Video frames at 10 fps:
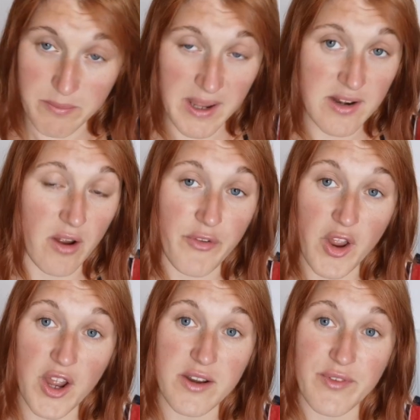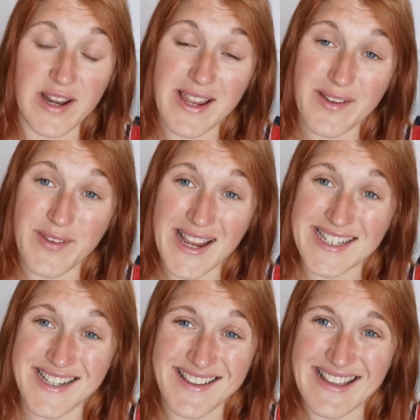you may not have heard of the League of
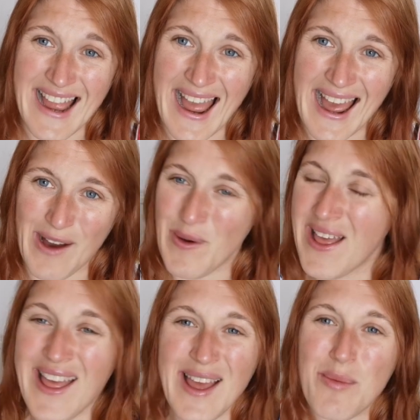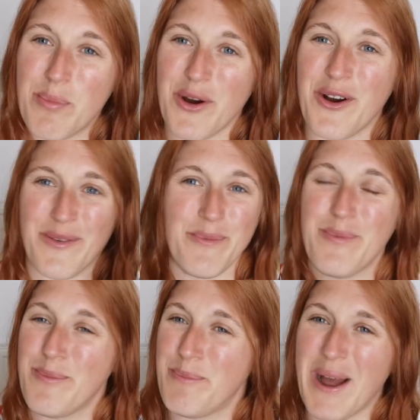Nations now,
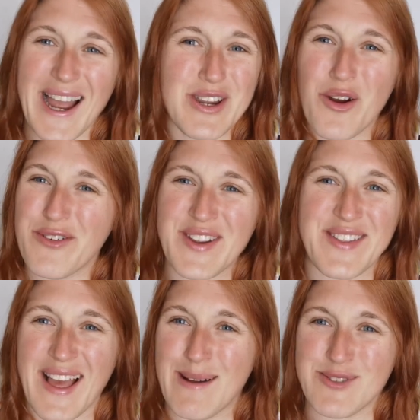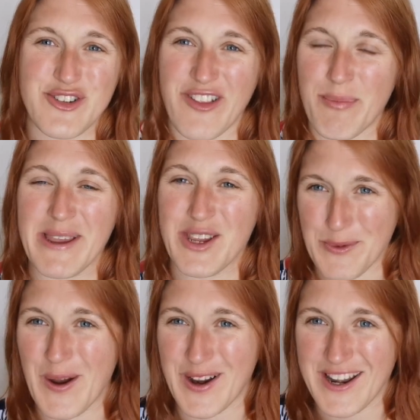but by your exam, trust me,
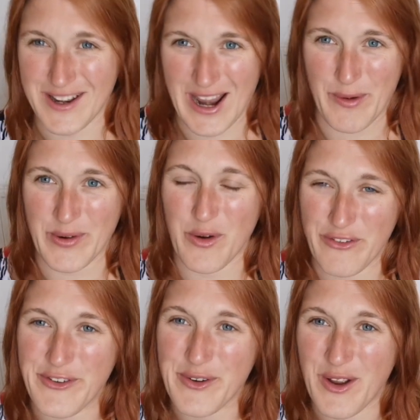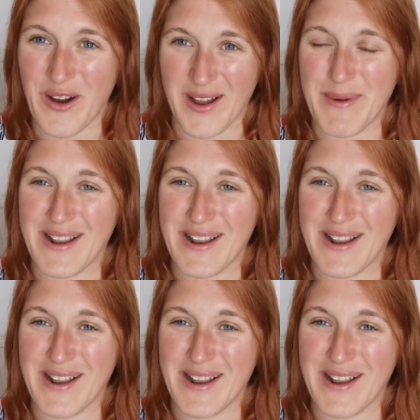you are going to know an awful lot